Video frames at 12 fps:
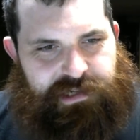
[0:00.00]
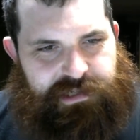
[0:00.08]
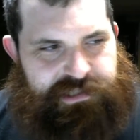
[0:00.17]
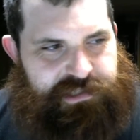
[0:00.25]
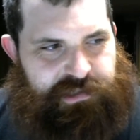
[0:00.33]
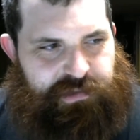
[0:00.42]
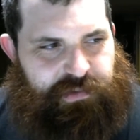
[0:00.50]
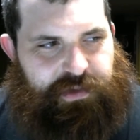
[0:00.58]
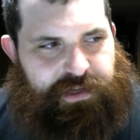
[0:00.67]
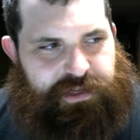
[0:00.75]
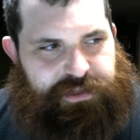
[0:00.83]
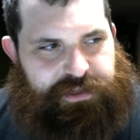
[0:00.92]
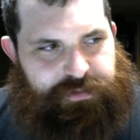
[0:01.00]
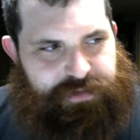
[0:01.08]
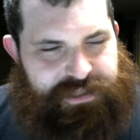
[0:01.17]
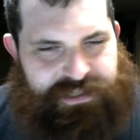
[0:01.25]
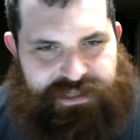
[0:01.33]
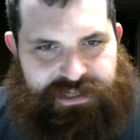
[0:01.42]
so
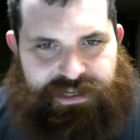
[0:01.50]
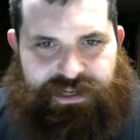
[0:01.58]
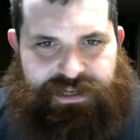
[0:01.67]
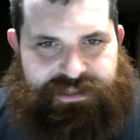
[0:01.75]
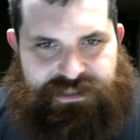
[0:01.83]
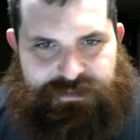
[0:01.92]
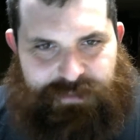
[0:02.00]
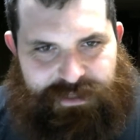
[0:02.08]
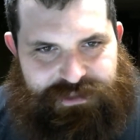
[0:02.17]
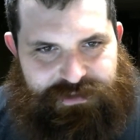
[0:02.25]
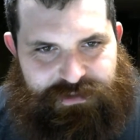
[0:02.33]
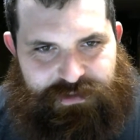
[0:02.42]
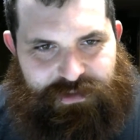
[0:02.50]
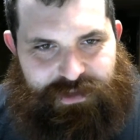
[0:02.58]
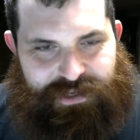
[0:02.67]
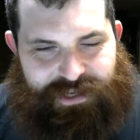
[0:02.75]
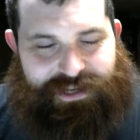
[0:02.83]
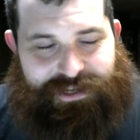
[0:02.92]
unique and special
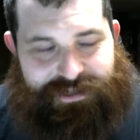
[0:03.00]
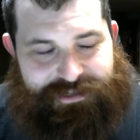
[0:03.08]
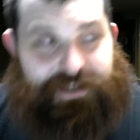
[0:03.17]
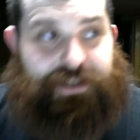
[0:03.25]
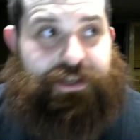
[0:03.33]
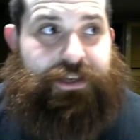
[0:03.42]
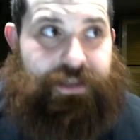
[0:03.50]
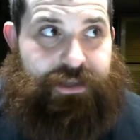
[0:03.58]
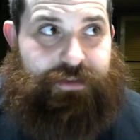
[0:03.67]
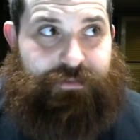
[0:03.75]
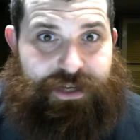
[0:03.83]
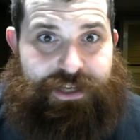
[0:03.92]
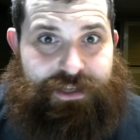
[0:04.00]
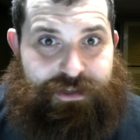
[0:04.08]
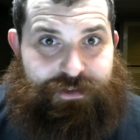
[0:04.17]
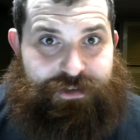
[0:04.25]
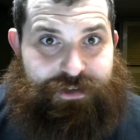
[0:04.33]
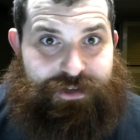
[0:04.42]
and
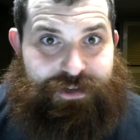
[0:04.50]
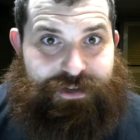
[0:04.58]
irregular.